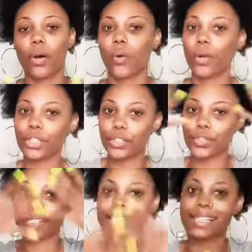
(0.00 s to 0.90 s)
on your
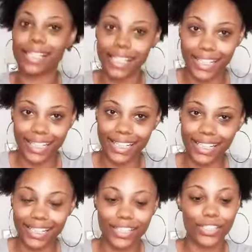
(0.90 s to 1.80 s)
skin
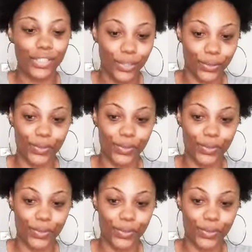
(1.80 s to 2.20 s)
too.